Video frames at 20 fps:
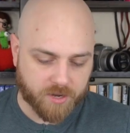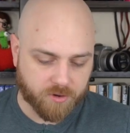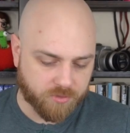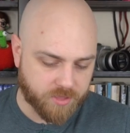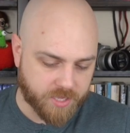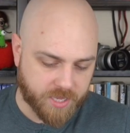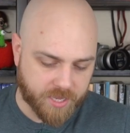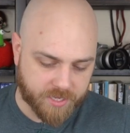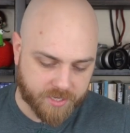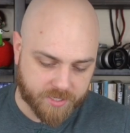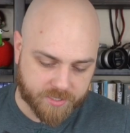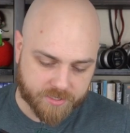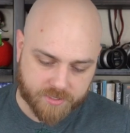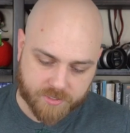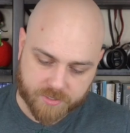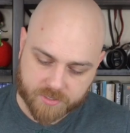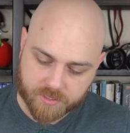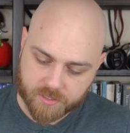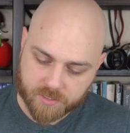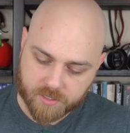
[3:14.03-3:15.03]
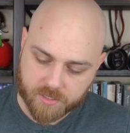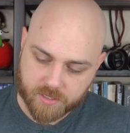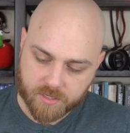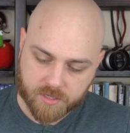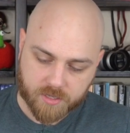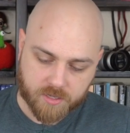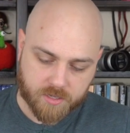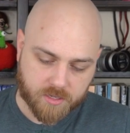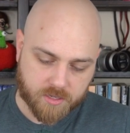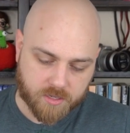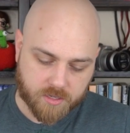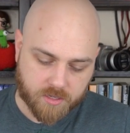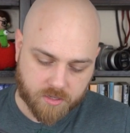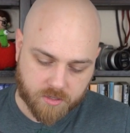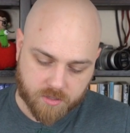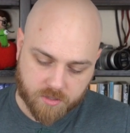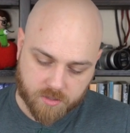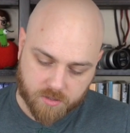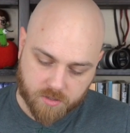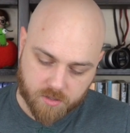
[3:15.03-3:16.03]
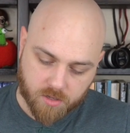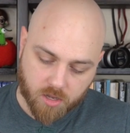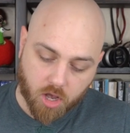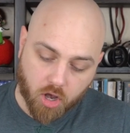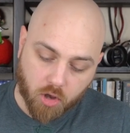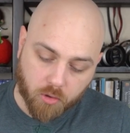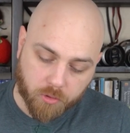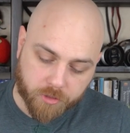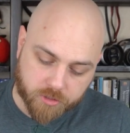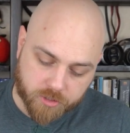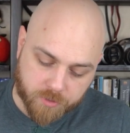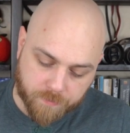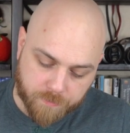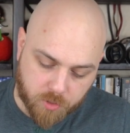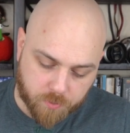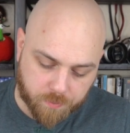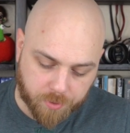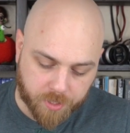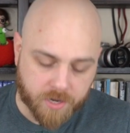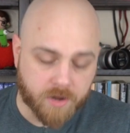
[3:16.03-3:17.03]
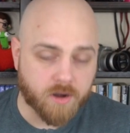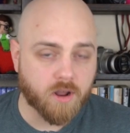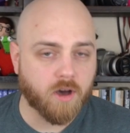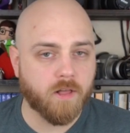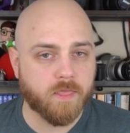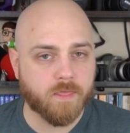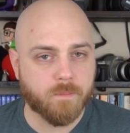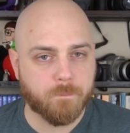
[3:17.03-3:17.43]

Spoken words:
don't think it has... Oh, there's a mute button on the